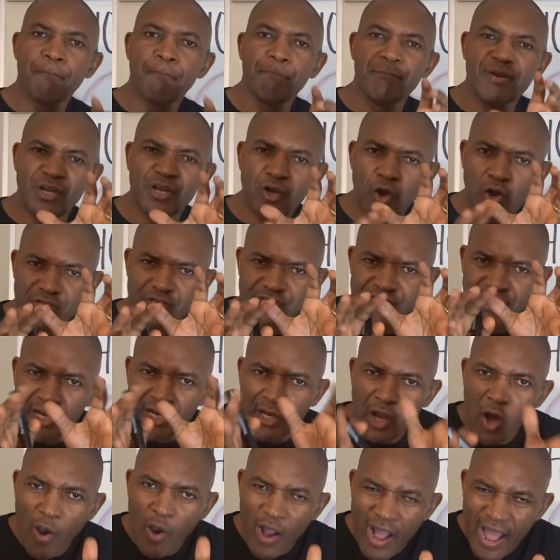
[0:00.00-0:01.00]
Because the
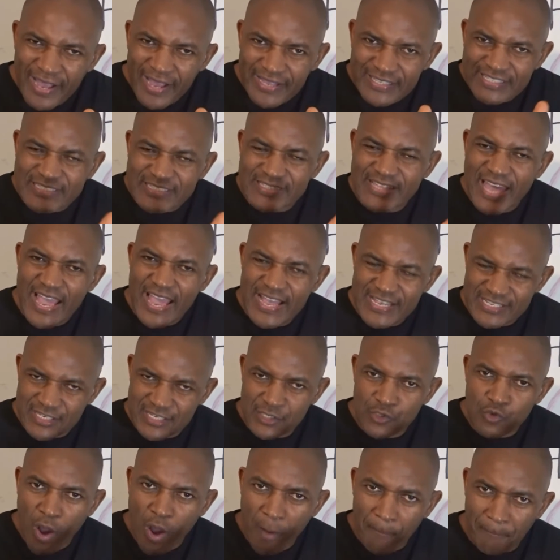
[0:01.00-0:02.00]
longer it stays
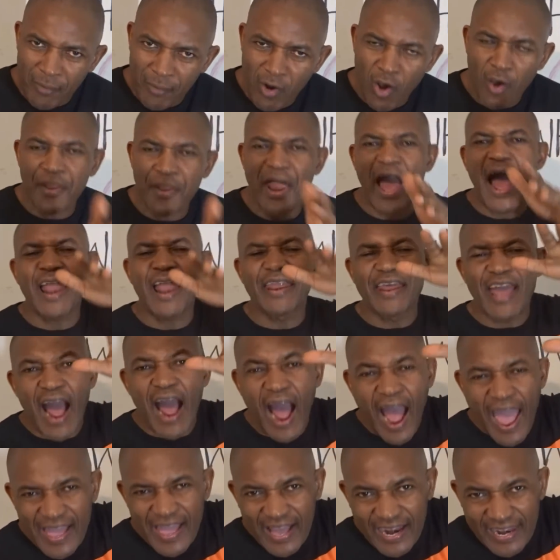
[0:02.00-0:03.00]
in your blood at a
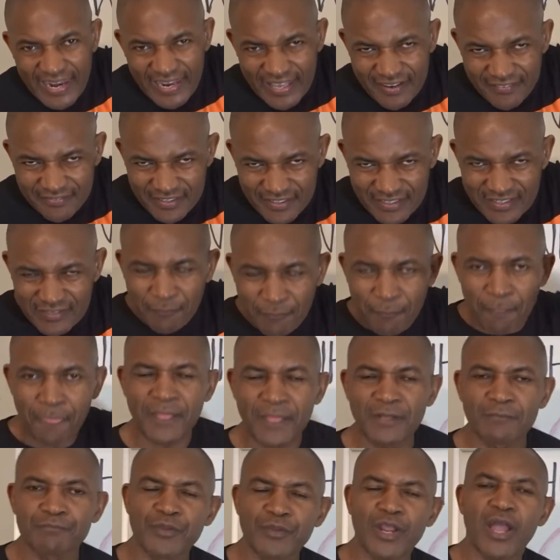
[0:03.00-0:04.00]
higher level,
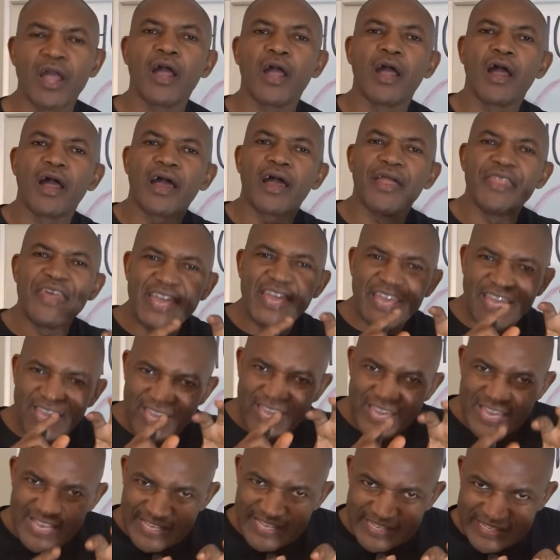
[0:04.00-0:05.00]
the
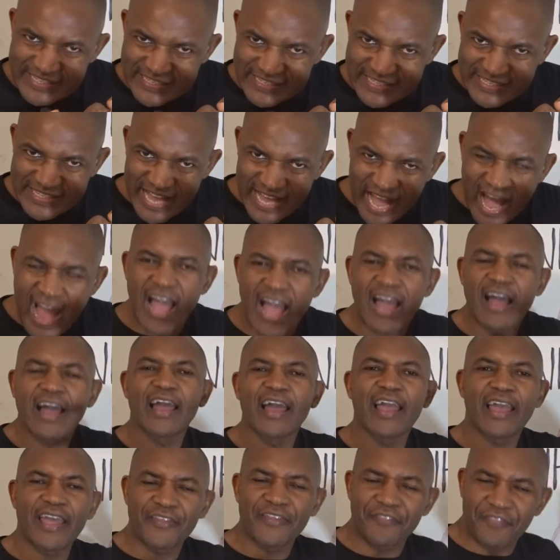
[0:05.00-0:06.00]
easier
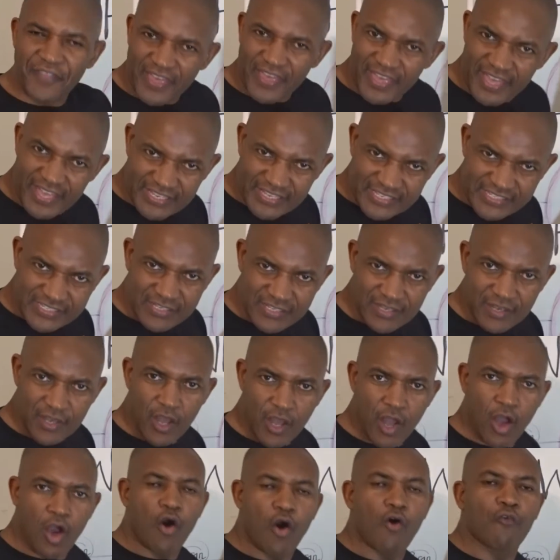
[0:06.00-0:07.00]
it is
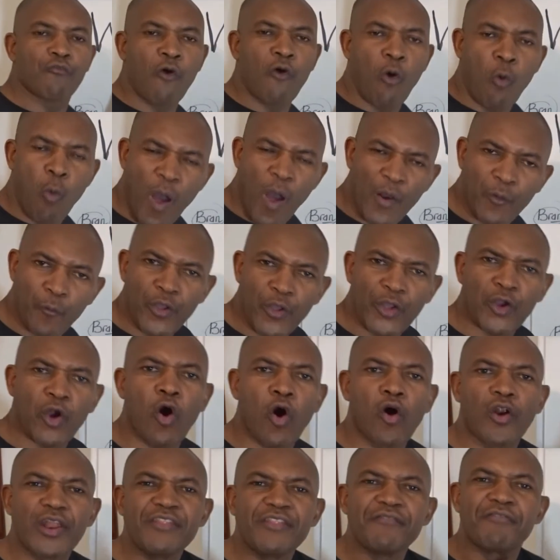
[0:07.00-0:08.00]
for what we
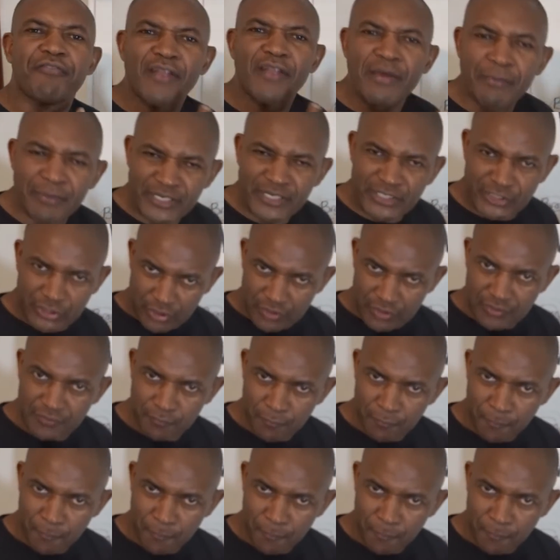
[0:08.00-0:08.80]
call inflammation